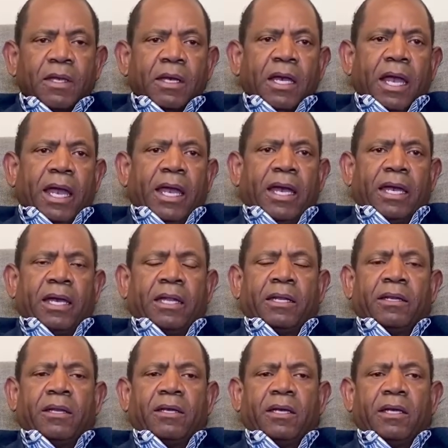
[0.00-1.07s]

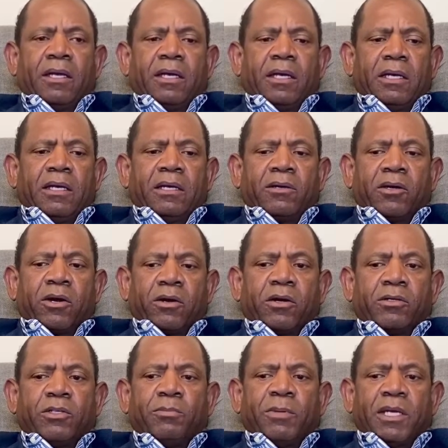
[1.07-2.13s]
And it occurred
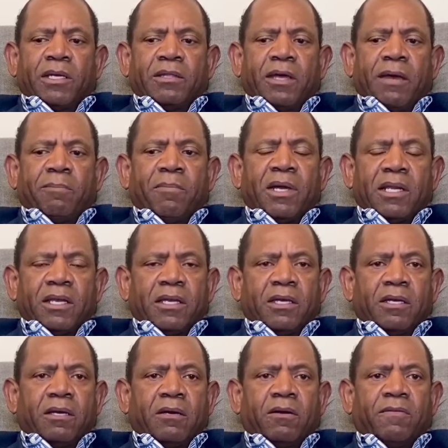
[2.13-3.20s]
to me that many
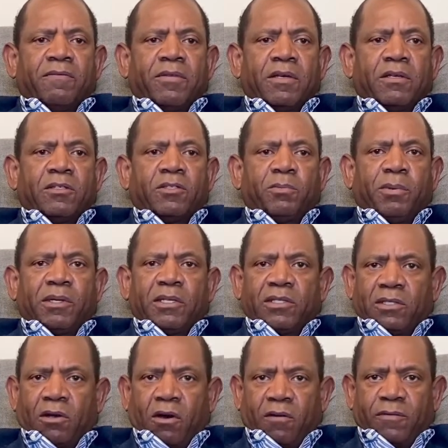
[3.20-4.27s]
of these police
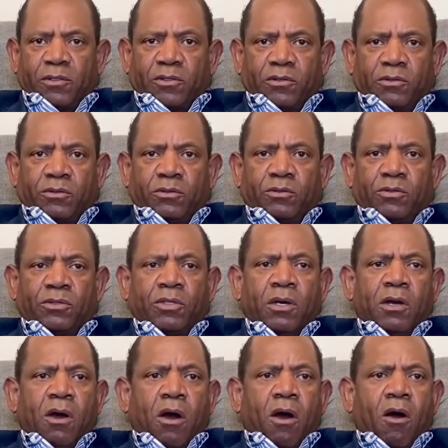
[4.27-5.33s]
officers
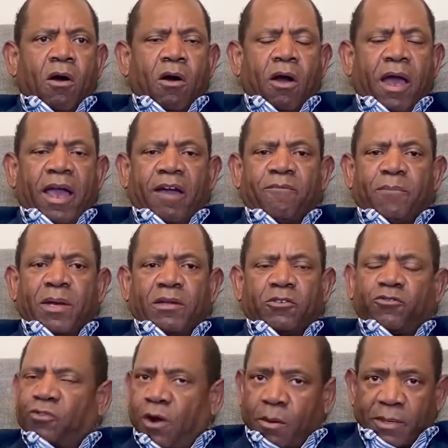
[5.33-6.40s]
or have been
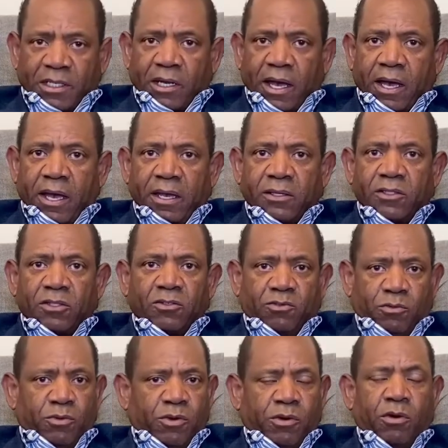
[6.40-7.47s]
traumatized through
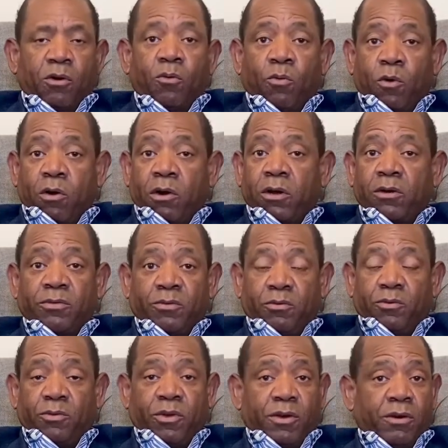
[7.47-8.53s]
their own work or through
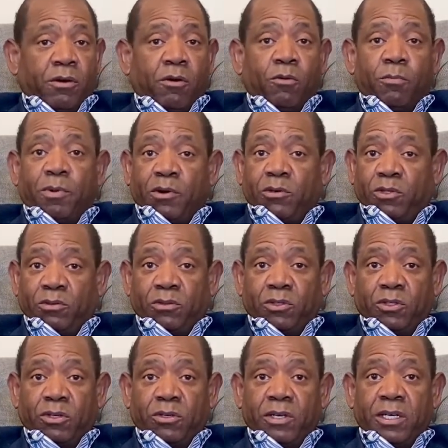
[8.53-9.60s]
their own personal
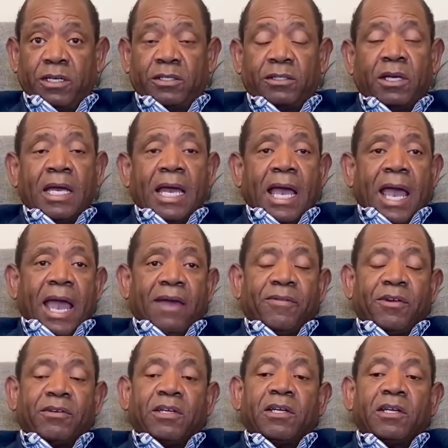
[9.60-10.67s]
journeys. And they're
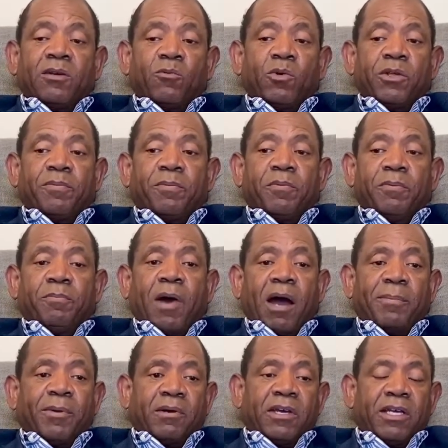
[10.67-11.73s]
dealing with
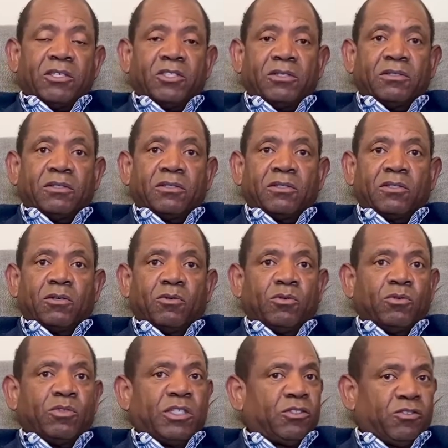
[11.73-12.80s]
populations who
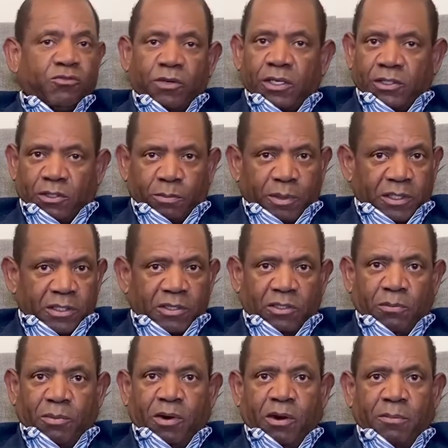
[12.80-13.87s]
distrust the police
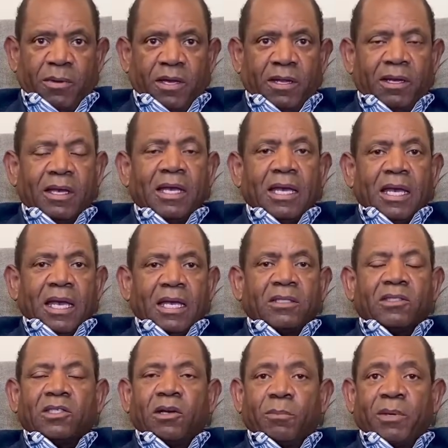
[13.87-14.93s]
department in
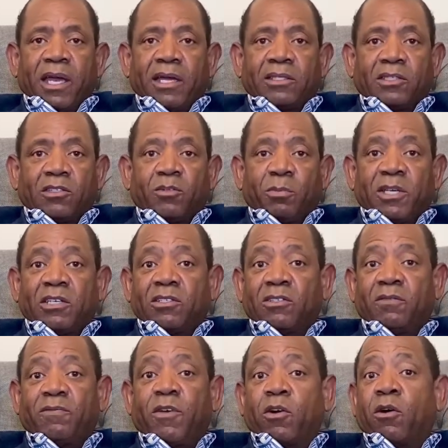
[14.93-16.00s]
some cases because
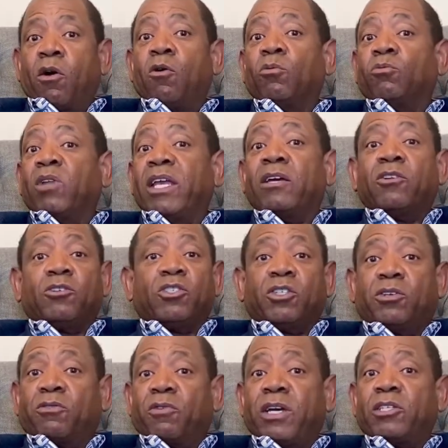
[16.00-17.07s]
of their own
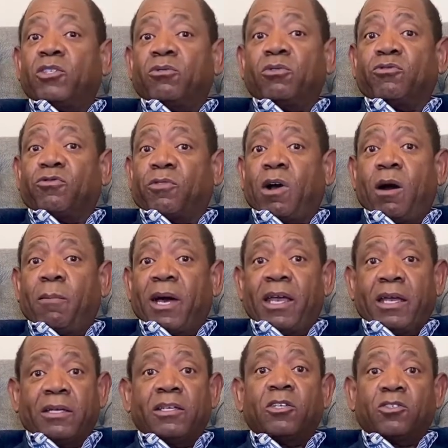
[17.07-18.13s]
intergenerational trauma
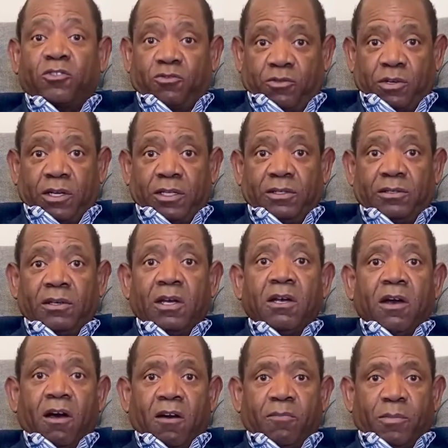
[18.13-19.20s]
and distrust
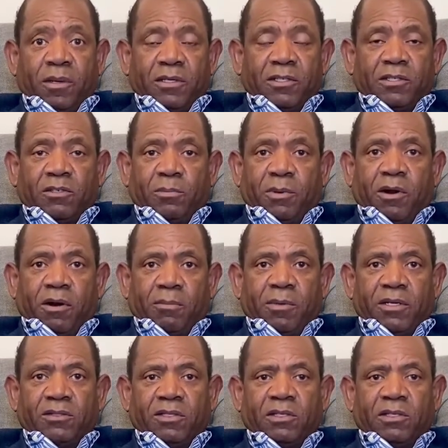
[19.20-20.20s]
of police departments.